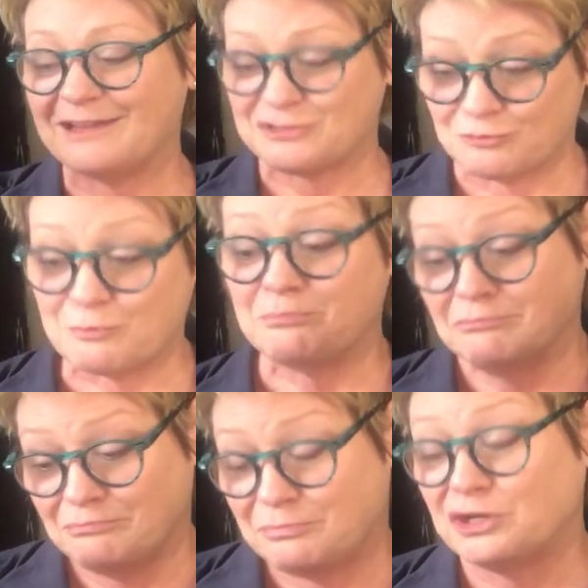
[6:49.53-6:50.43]
it's
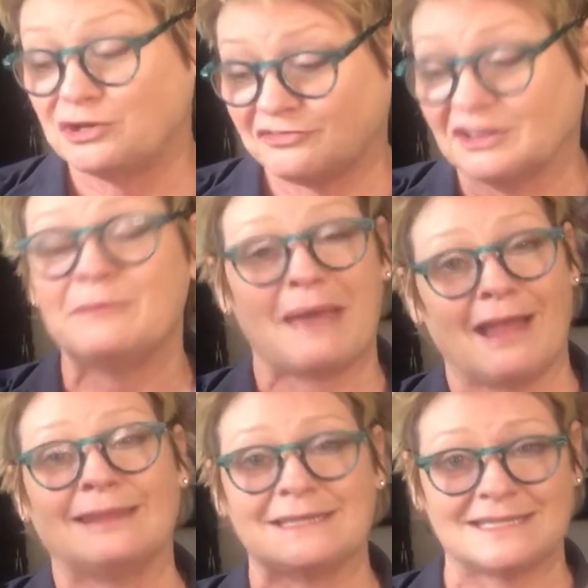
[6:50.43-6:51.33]
beautifully
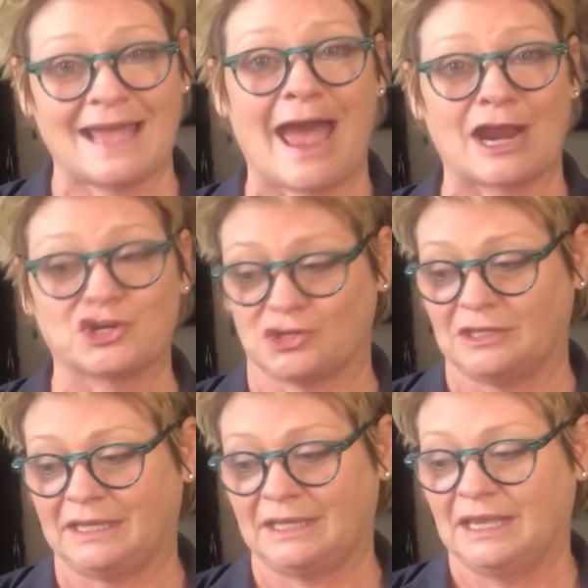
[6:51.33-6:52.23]
balanced
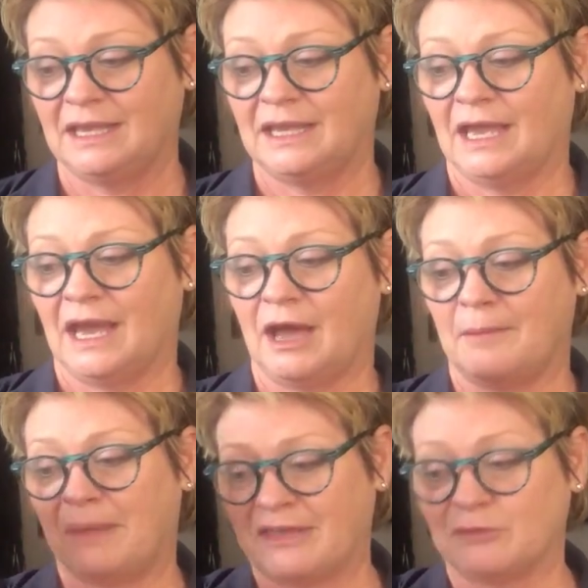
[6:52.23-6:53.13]
actually
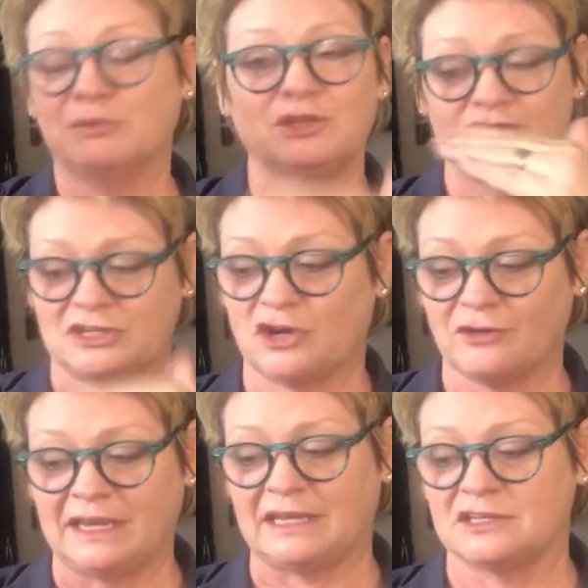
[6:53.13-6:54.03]
uh, by the blues and
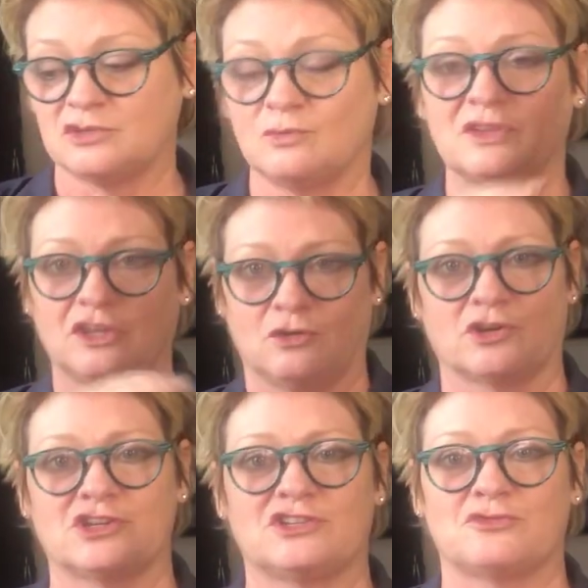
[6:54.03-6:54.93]
greens with the
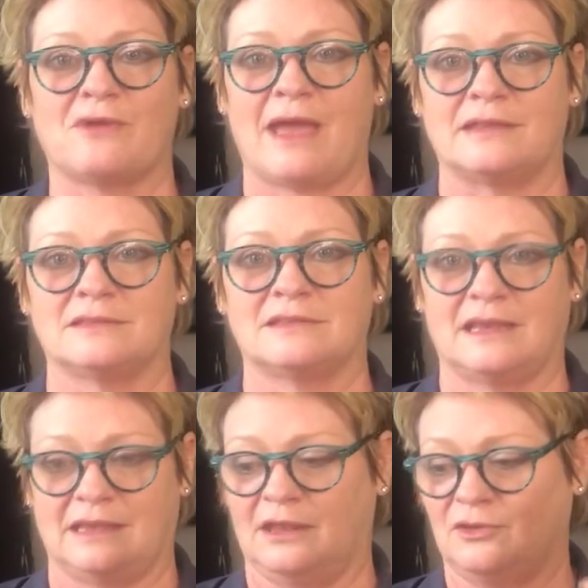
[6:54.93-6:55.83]
oranges and reds
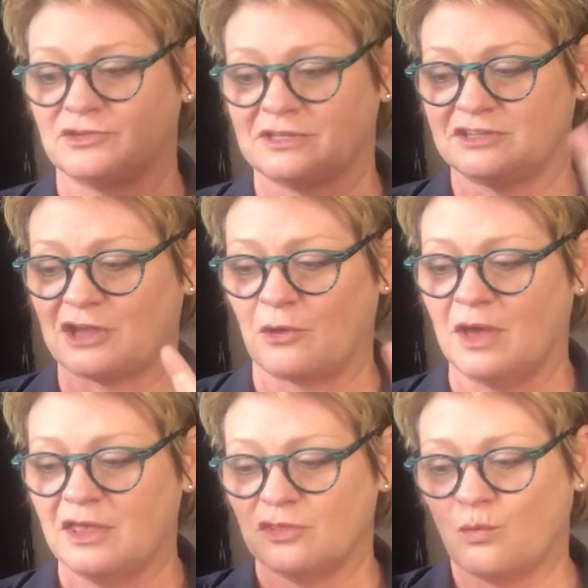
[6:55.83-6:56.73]
and yellows. So
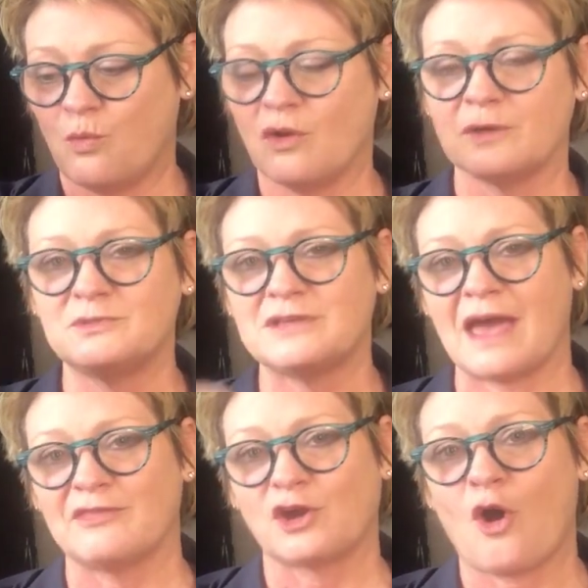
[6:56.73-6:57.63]
the warms
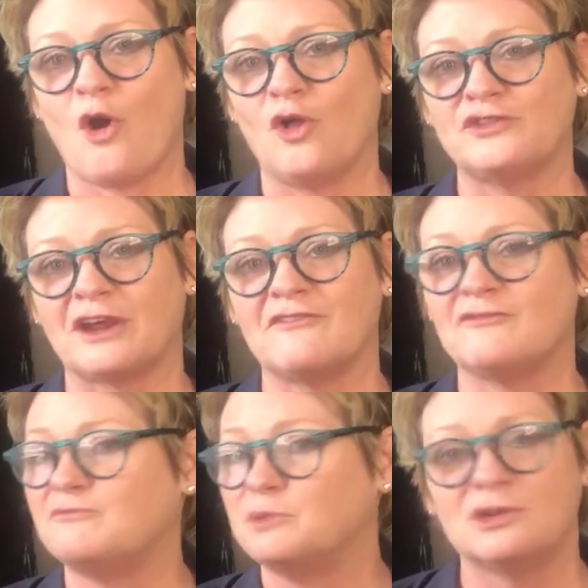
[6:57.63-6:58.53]
and the colds are
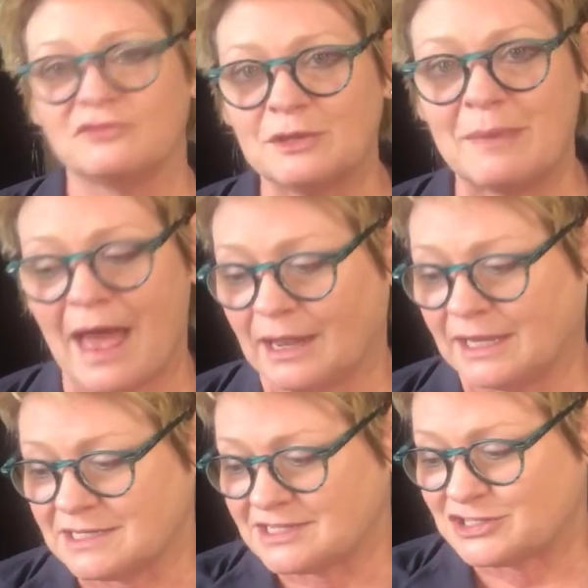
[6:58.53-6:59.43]
beautifully
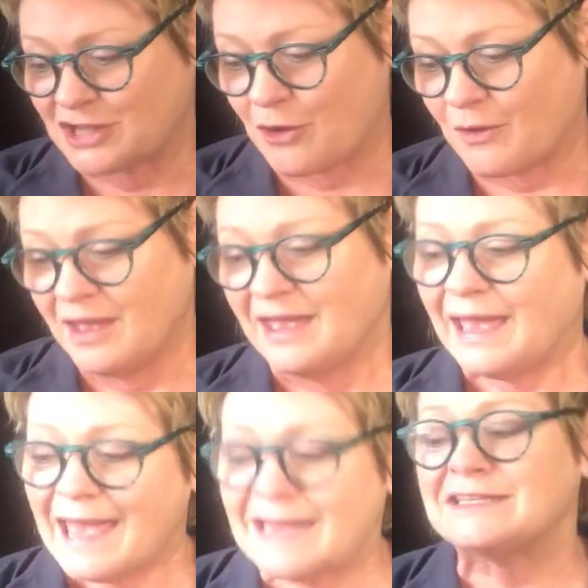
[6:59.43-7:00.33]
balanced. So
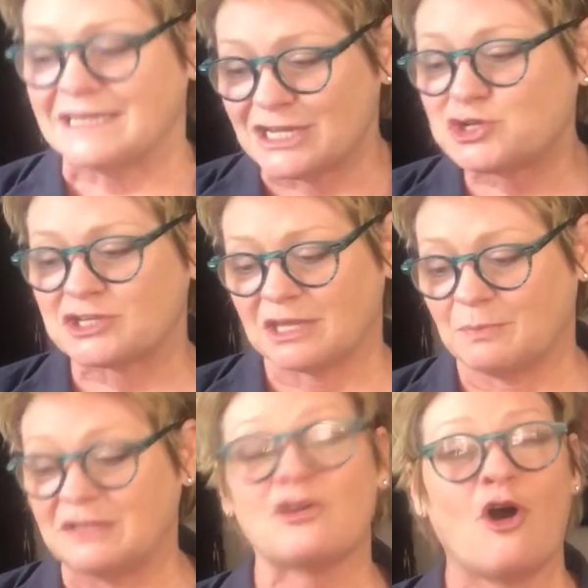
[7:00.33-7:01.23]
it's an interesting piece.